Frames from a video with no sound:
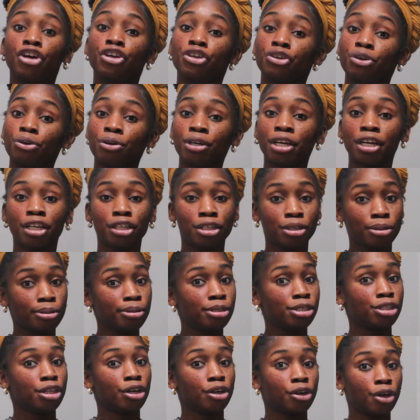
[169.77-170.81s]
You can
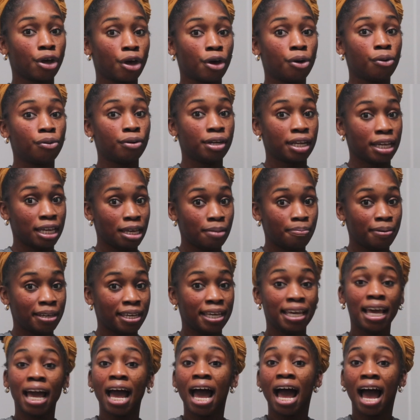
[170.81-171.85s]
use the code
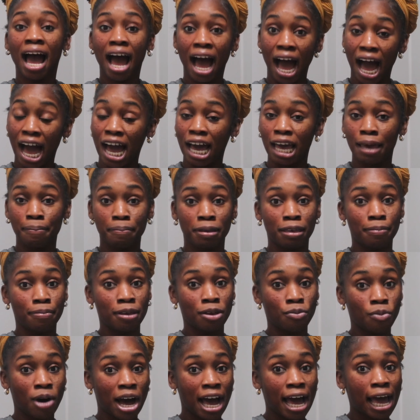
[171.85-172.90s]
IBBY,
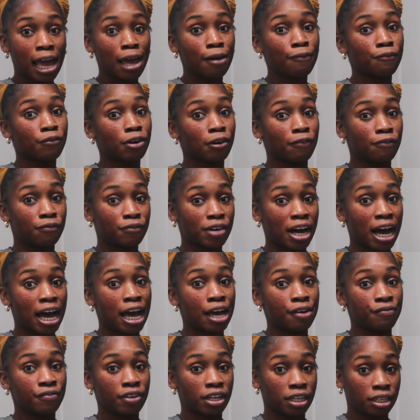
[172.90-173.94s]
IBBY, for
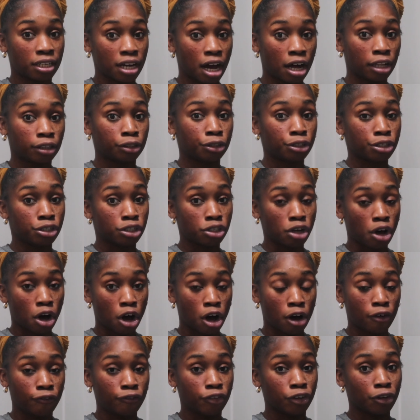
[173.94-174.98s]
$5
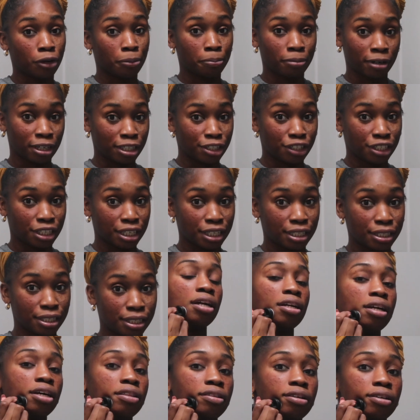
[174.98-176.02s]
off your purchase.
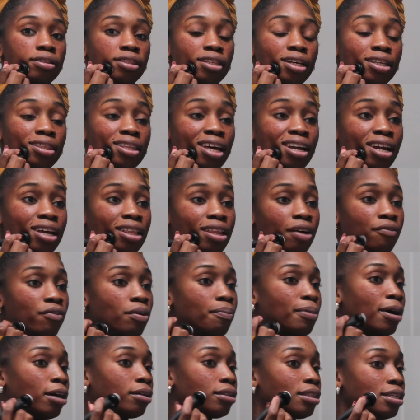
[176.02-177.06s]
Another thing that I love
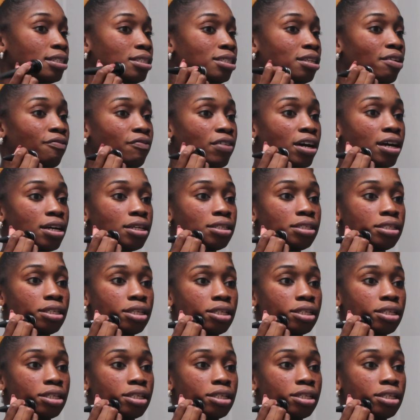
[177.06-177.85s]
about this device